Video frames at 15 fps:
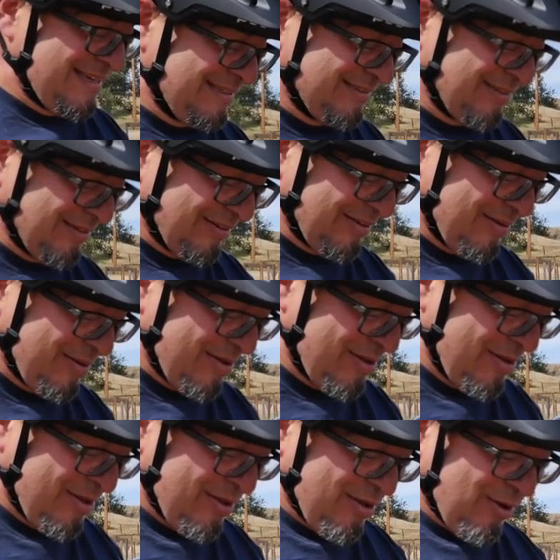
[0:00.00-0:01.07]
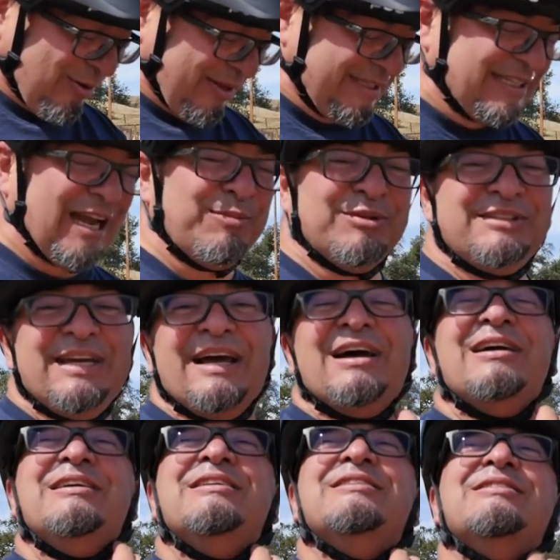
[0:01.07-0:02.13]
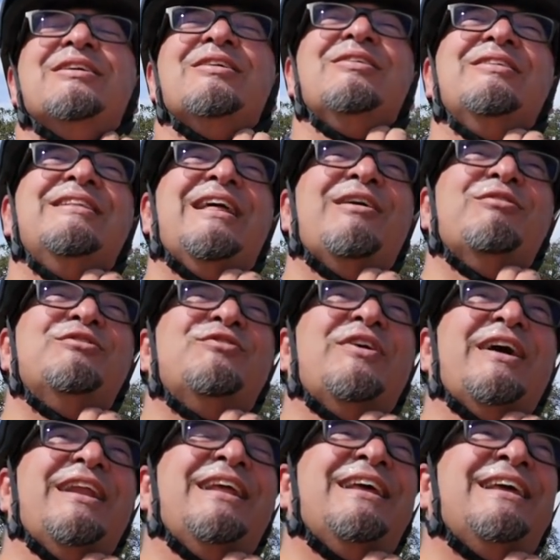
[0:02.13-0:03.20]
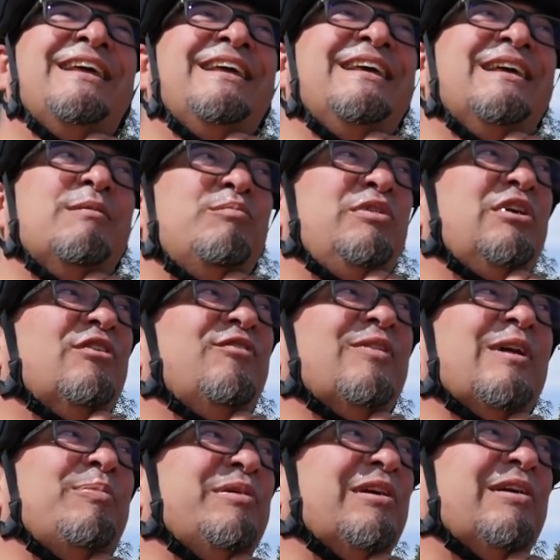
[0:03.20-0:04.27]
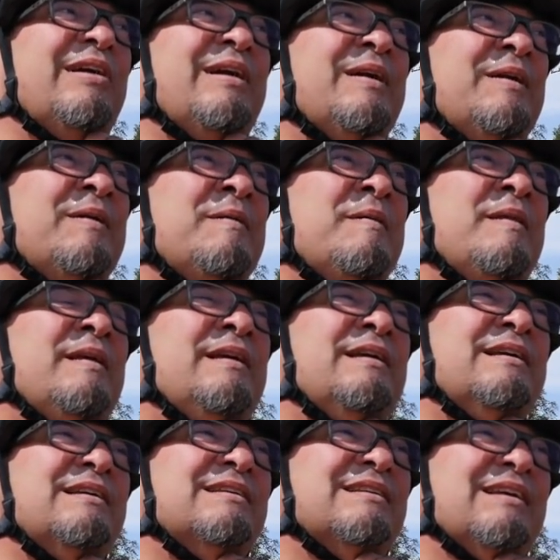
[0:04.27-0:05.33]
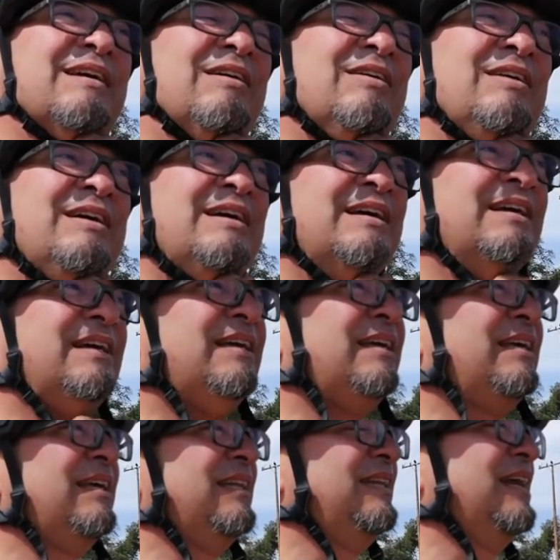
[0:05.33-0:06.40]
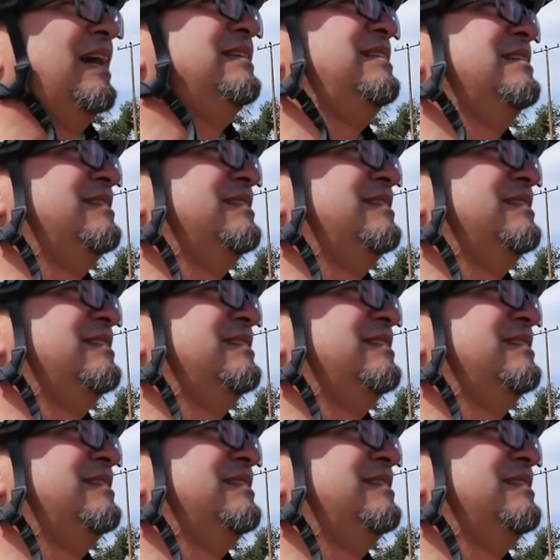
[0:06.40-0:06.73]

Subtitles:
So only time will tell. So that was fun. Beautiful up here. So nice,